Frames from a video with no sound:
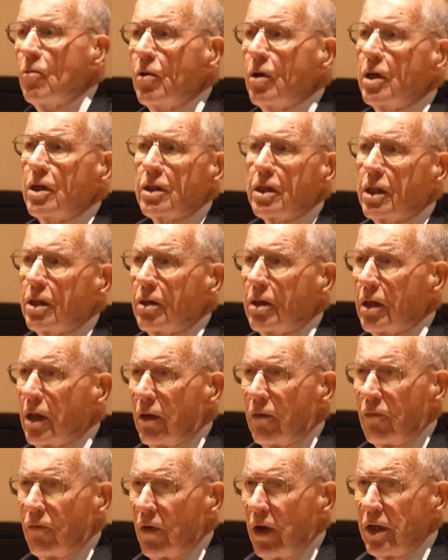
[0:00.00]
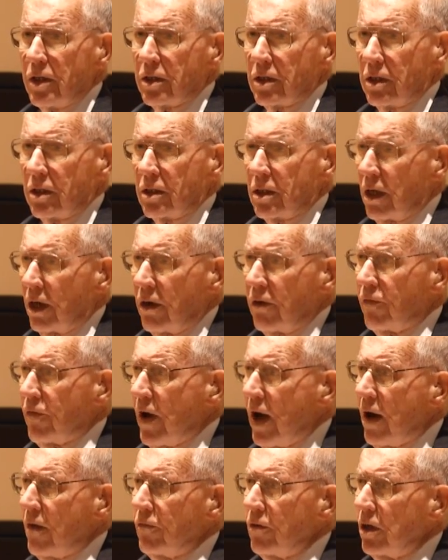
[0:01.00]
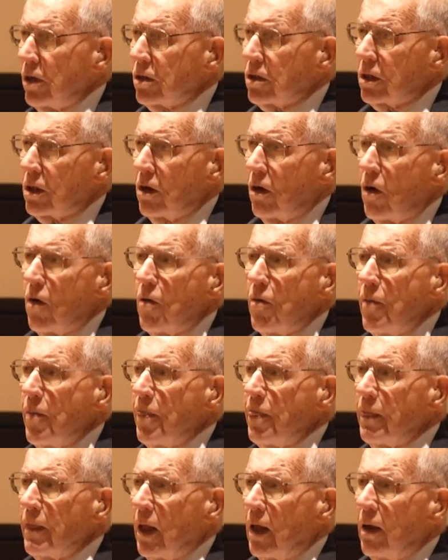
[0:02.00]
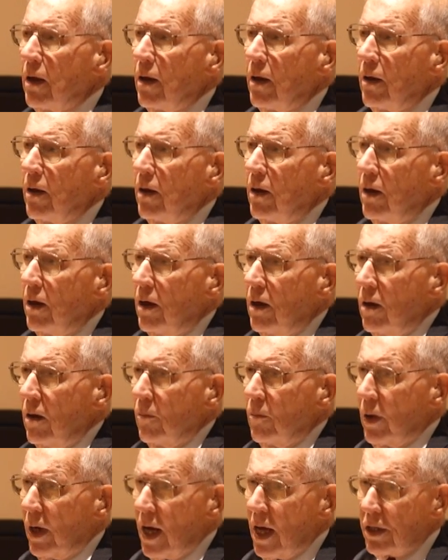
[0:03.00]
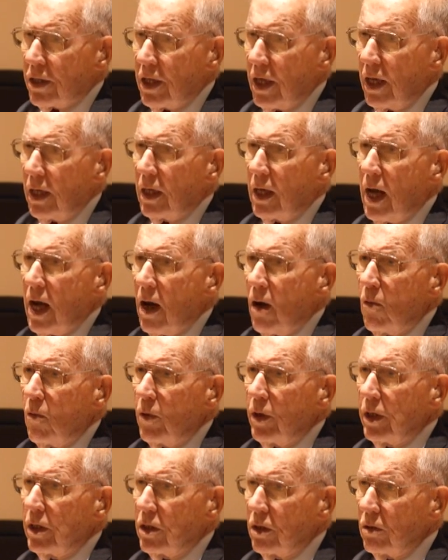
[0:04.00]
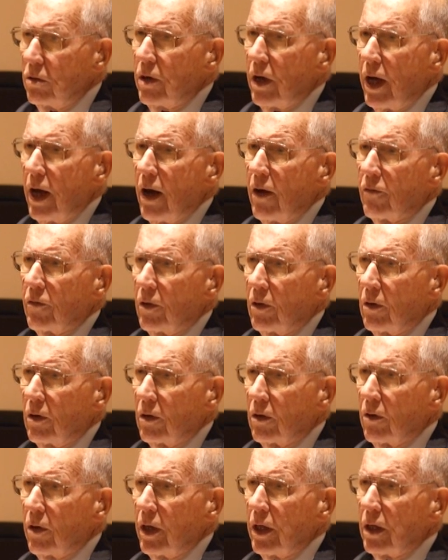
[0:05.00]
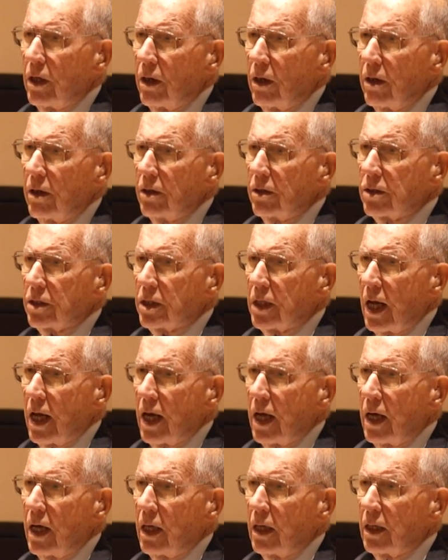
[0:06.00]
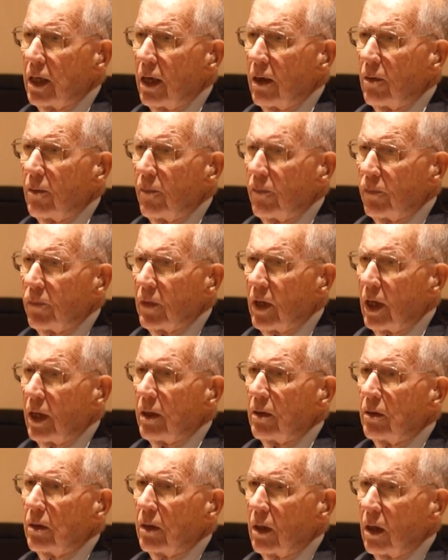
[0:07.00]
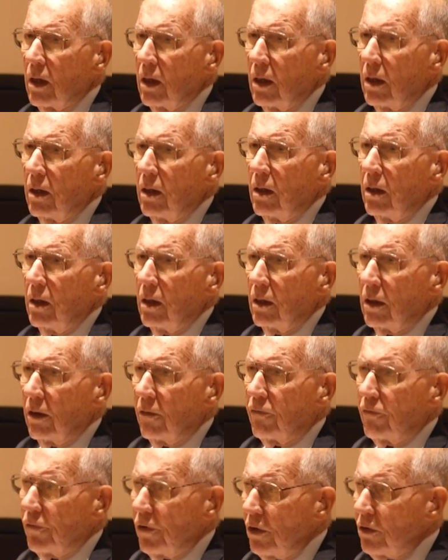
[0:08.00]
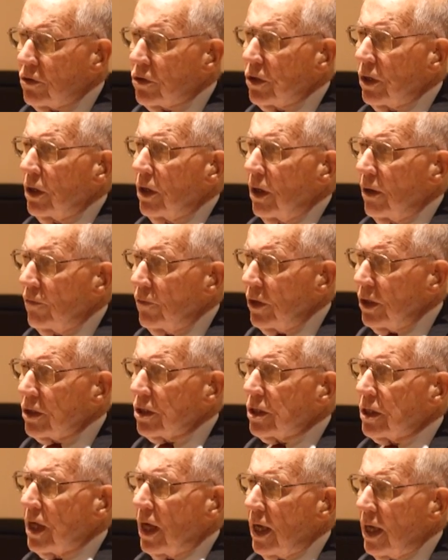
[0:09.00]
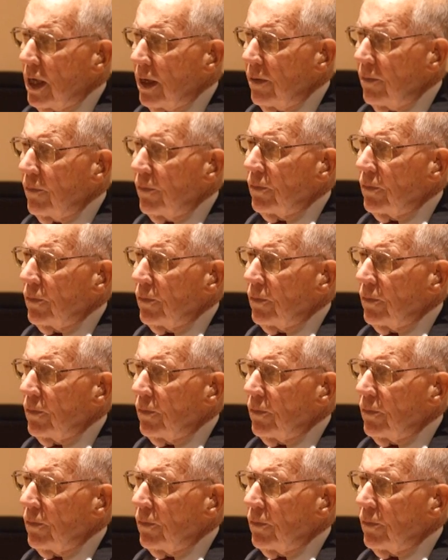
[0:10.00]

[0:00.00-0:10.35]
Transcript: one that faced us 35 years ago. But I think now we do have a greater understanding that the future of this state